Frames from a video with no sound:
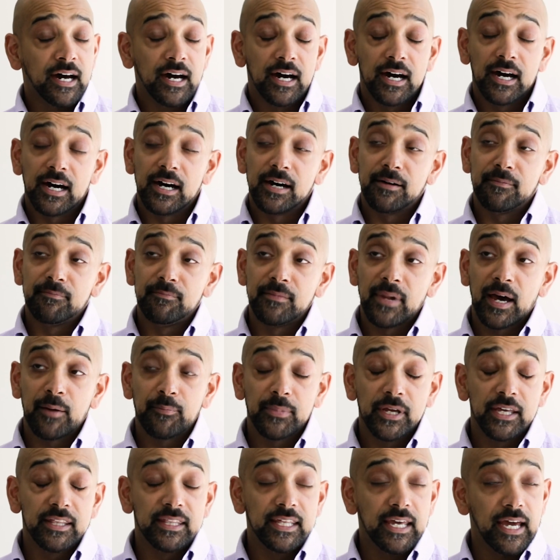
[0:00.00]
um,
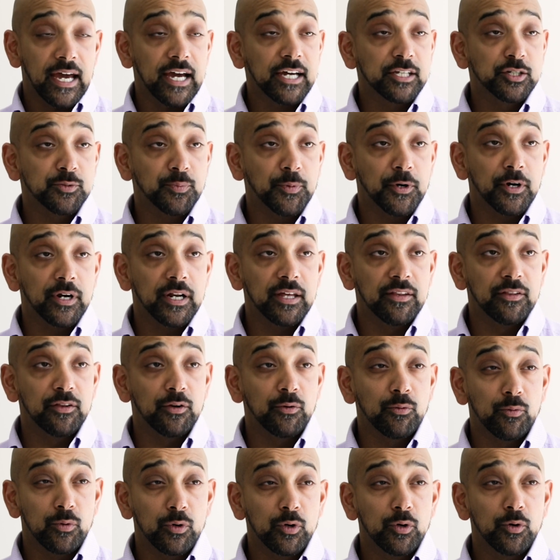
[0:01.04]
not being the expert in
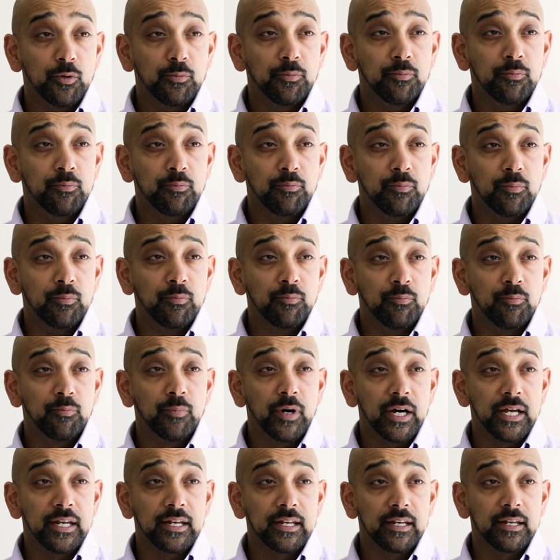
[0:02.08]
the room,
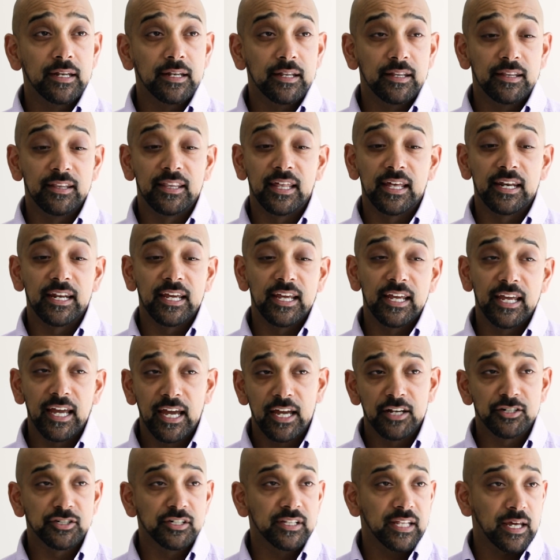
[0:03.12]
but then
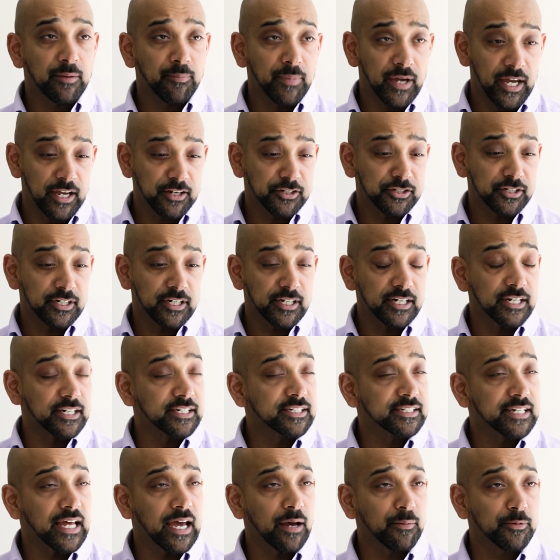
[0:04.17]
engaging that patient and
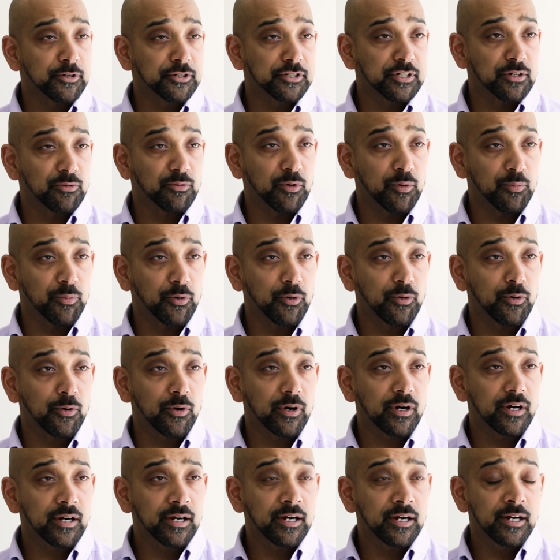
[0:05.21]
establishing
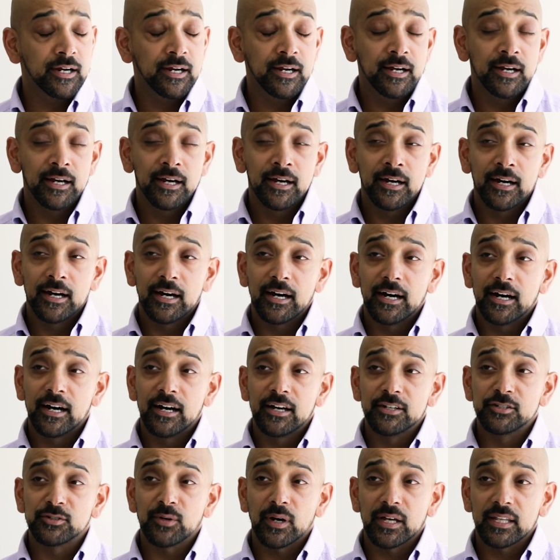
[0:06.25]
rapport.
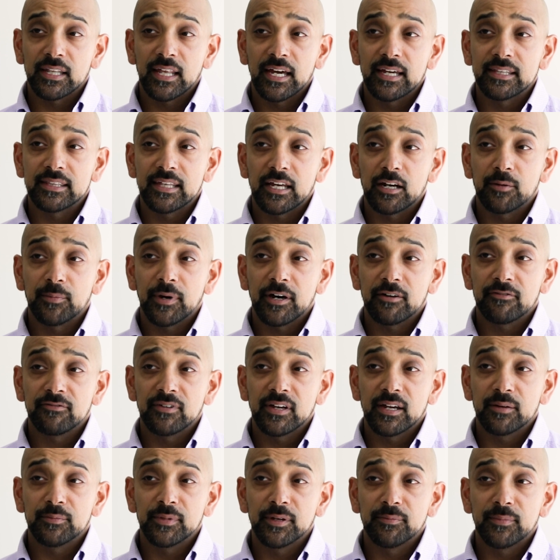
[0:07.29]
Uh, so I liked that about
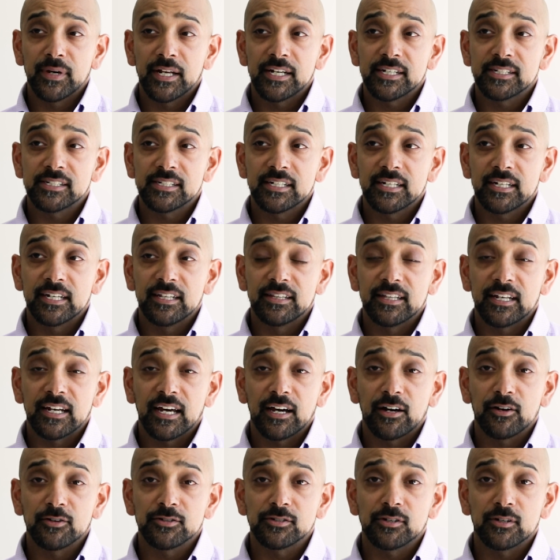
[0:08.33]
family medicine. And then
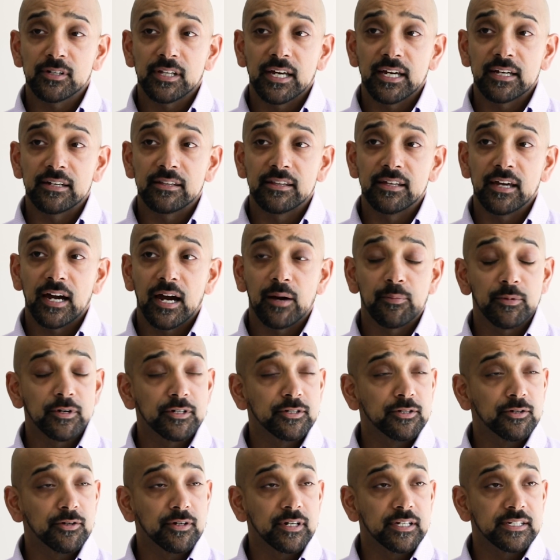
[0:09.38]
I also liked the
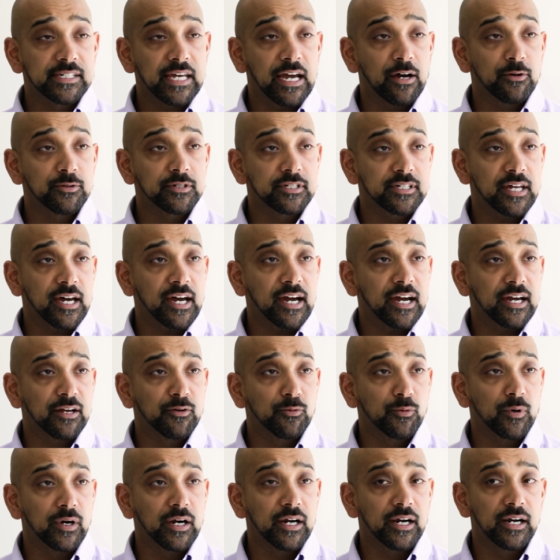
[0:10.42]
opportunities outside
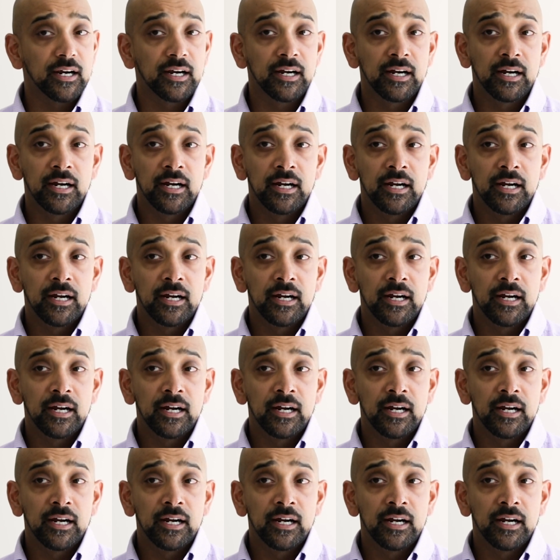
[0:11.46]
where